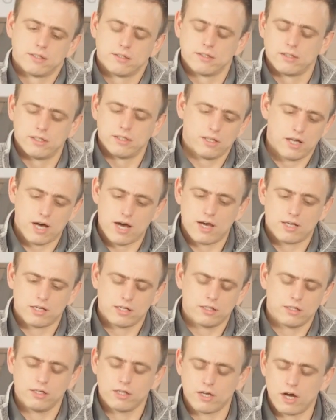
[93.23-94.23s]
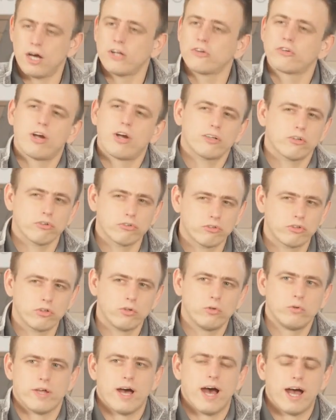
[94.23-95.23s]
lot of contractors
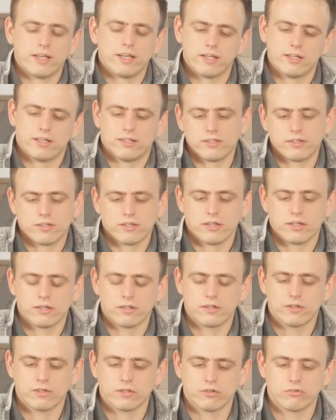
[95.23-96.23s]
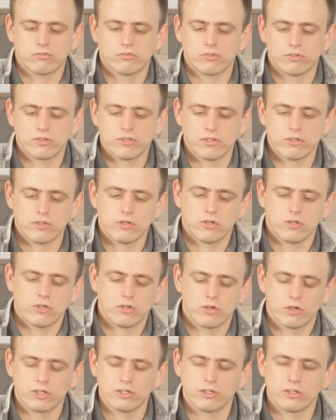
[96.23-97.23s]
do that. And
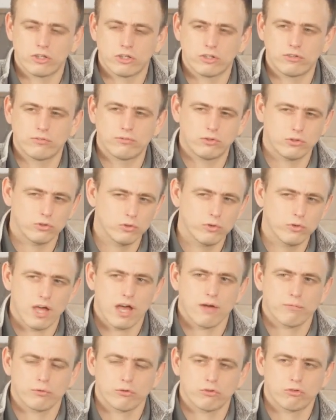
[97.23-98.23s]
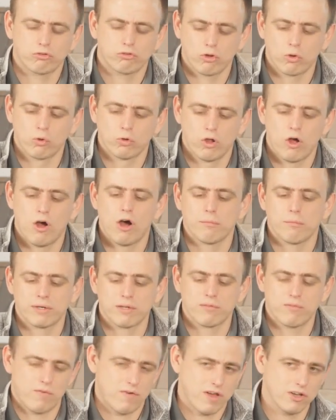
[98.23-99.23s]
you can do that for so long, but
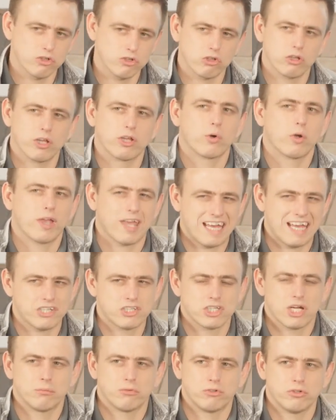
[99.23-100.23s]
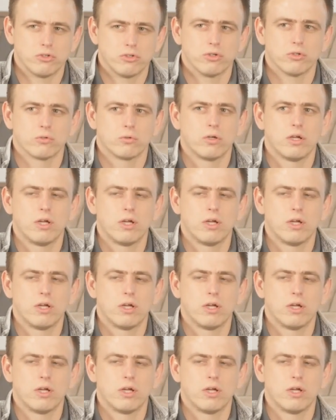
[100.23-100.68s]
eventually it'll catch up to you.